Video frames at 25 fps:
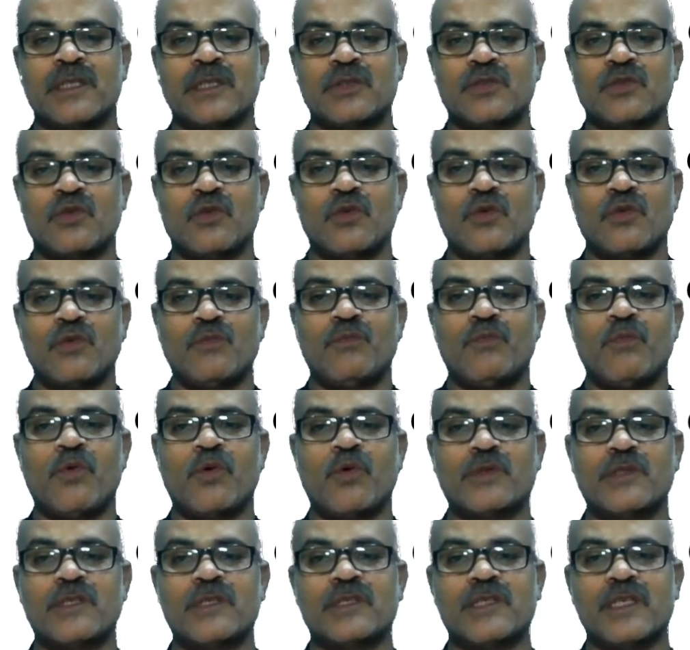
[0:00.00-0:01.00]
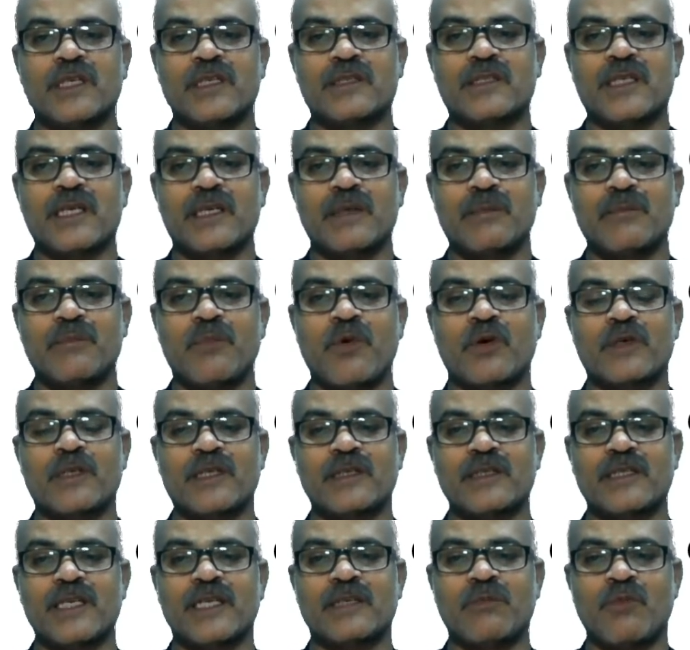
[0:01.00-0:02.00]
So both the things are
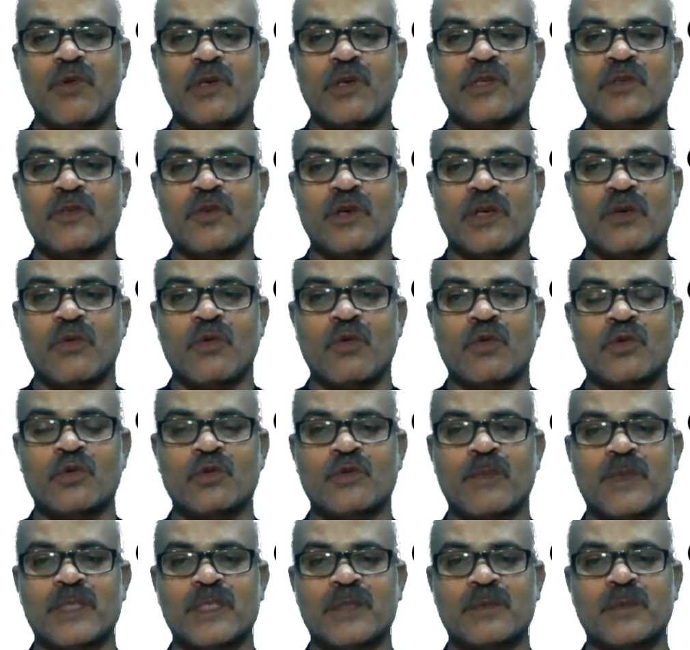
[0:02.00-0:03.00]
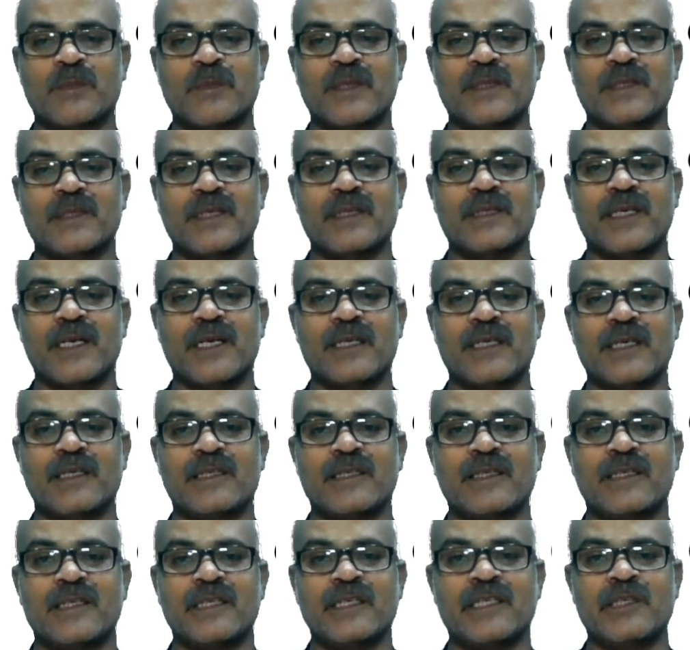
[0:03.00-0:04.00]
important, that molecular O2s must be present and
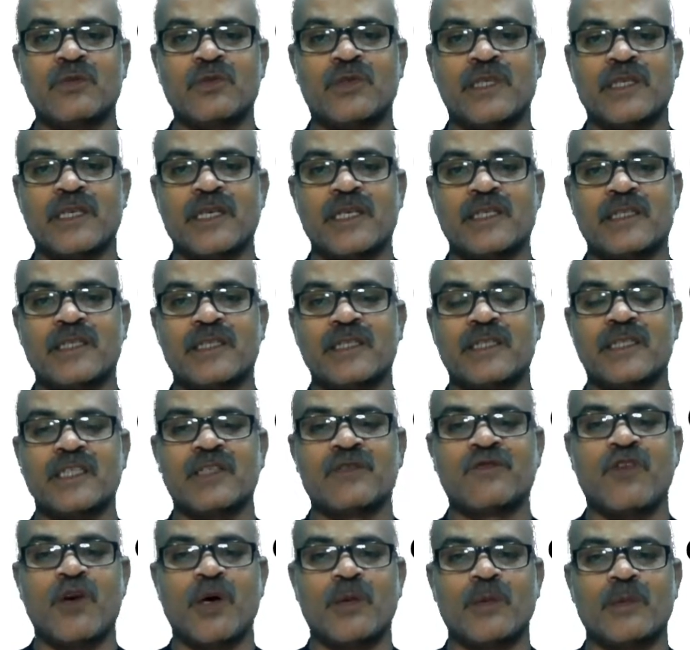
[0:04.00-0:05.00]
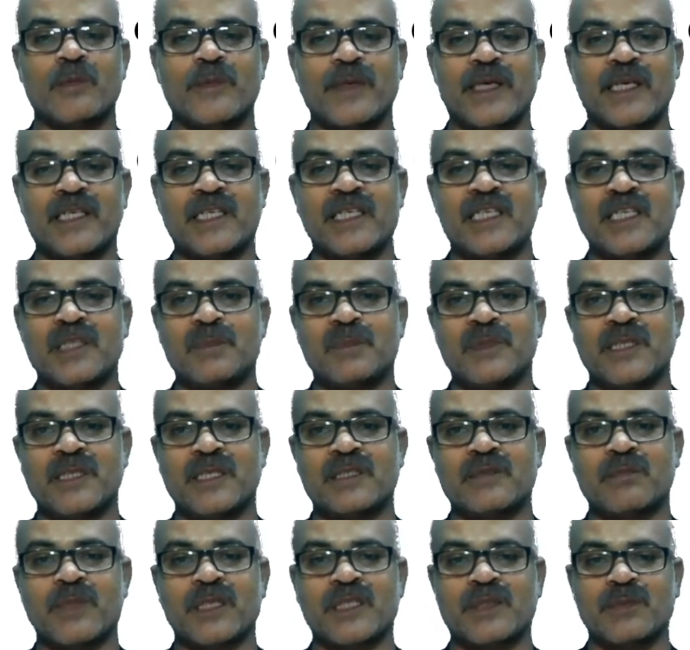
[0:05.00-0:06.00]
a reducing agent in the form of
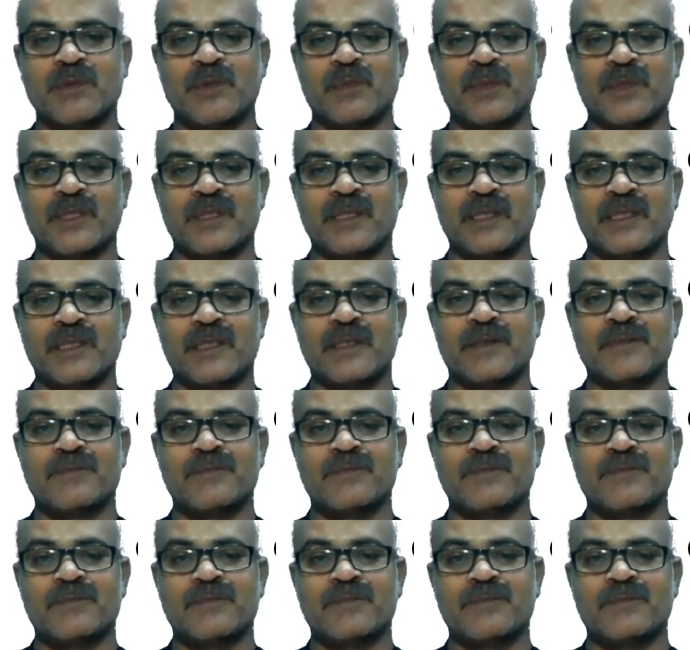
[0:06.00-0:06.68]
NADPH must be present.